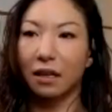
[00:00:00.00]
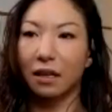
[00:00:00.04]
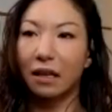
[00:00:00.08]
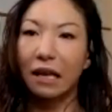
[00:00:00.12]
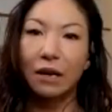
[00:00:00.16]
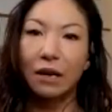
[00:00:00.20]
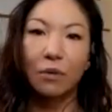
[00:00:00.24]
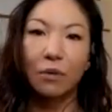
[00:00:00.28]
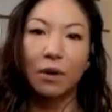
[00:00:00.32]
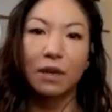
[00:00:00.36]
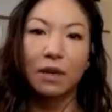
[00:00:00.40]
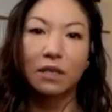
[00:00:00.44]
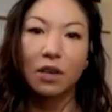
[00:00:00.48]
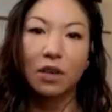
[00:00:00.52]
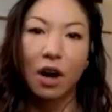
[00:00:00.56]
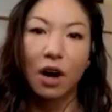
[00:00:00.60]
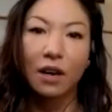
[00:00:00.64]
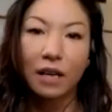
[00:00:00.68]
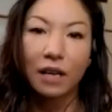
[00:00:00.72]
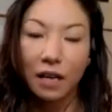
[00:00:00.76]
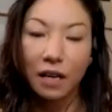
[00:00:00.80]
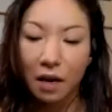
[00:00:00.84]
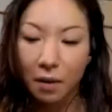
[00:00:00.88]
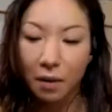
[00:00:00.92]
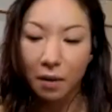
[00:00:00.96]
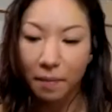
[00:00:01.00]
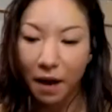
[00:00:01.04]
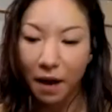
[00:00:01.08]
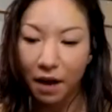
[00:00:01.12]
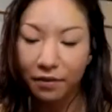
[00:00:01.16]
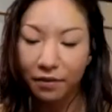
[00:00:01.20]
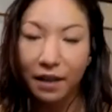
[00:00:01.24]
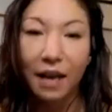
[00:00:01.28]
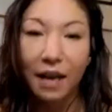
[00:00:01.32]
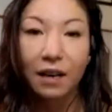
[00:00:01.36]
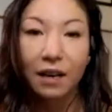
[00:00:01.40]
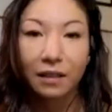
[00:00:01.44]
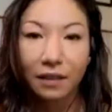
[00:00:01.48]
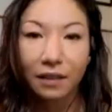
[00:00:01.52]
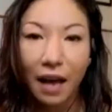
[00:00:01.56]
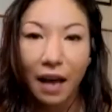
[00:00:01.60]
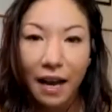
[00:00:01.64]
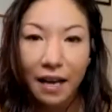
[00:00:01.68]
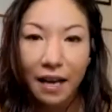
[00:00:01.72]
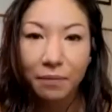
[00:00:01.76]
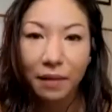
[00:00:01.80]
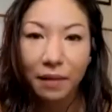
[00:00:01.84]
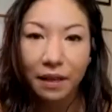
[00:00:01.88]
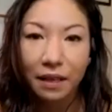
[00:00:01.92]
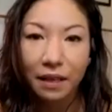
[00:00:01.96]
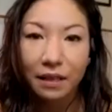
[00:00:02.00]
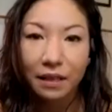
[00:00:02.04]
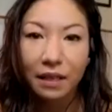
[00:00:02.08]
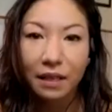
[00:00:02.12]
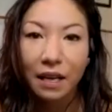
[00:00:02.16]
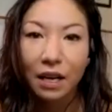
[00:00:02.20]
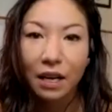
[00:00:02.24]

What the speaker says: like we were talking about, that alignment